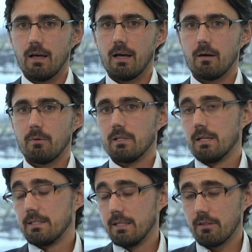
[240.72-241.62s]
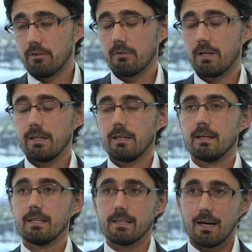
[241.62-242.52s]
a Tier 3
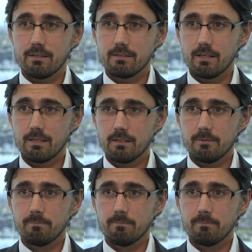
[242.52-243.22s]
data center.